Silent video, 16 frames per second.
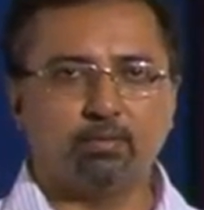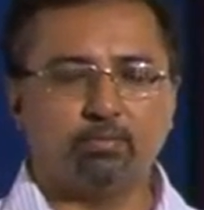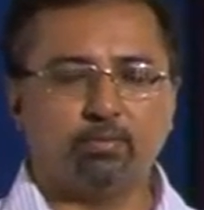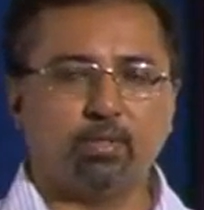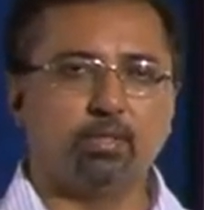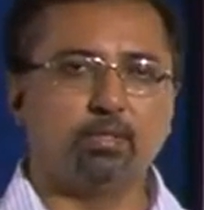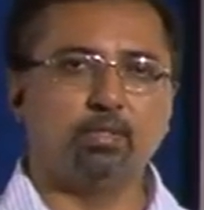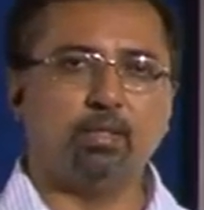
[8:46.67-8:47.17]

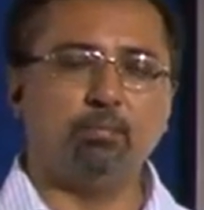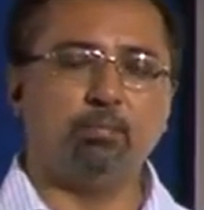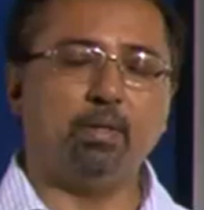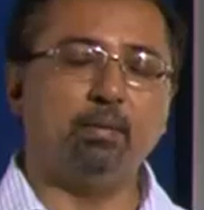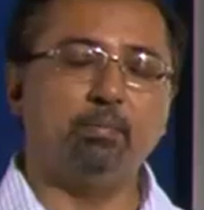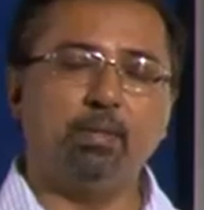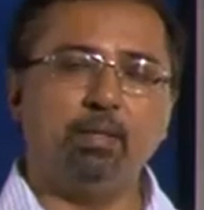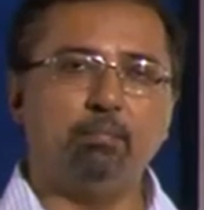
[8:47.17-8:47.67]
for example,
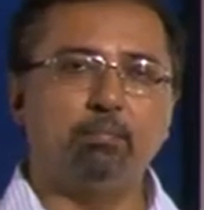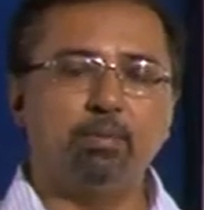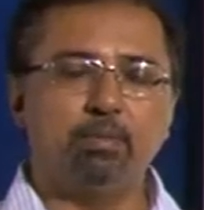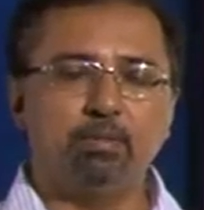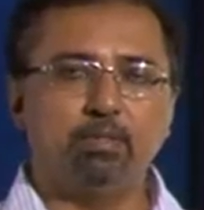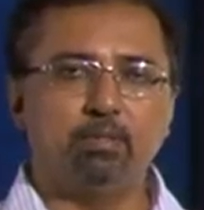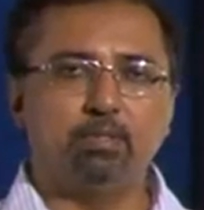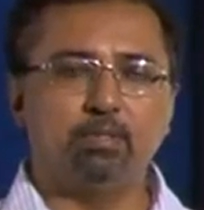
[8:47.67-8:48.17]
and many
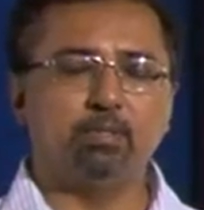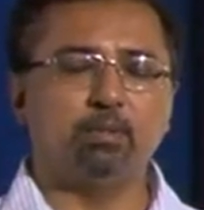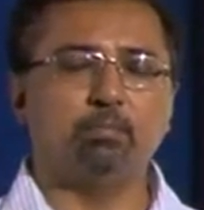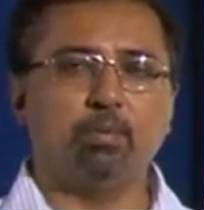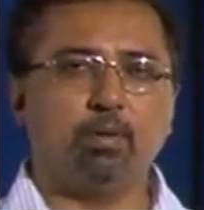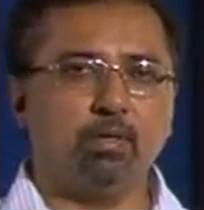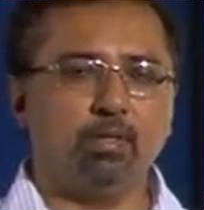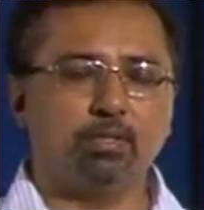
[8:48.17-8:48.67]
businesses and
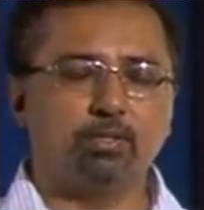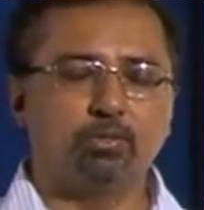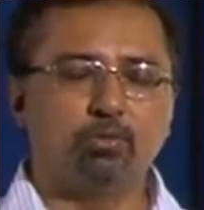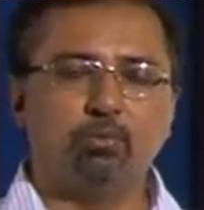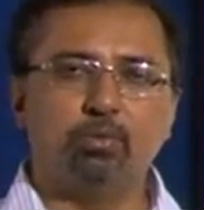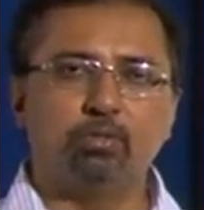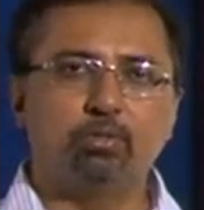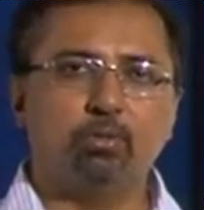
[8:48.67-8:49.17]
products too
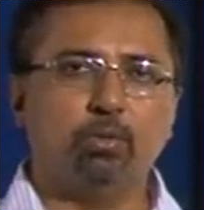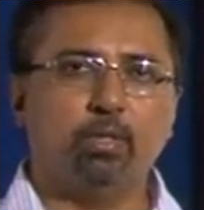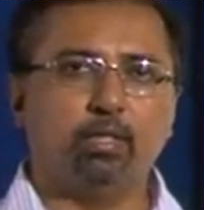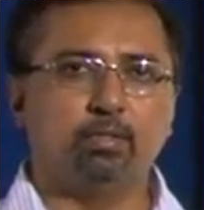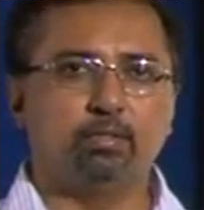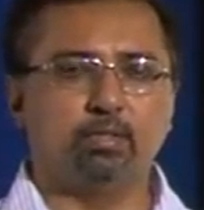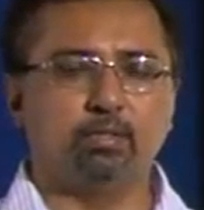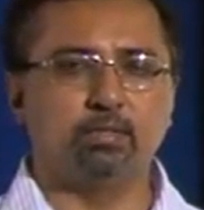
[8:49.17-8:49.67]
which don't
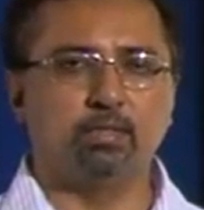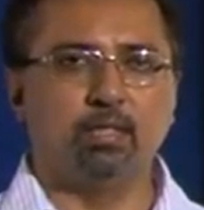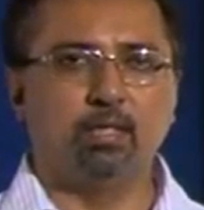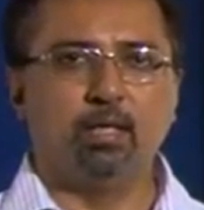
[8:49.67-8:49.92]
exist.